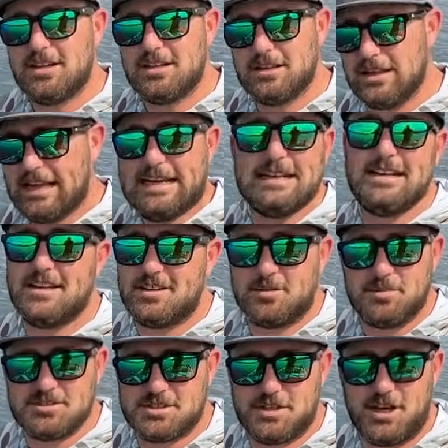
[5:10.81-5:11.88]
landing them
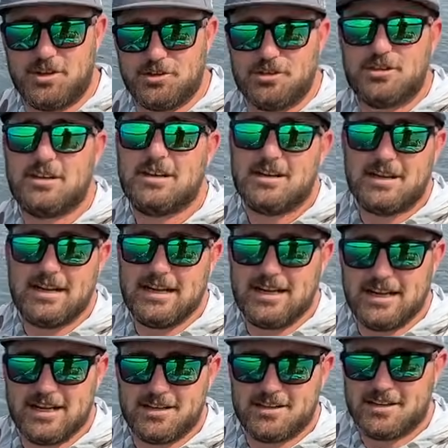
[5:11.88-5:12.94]
is another. And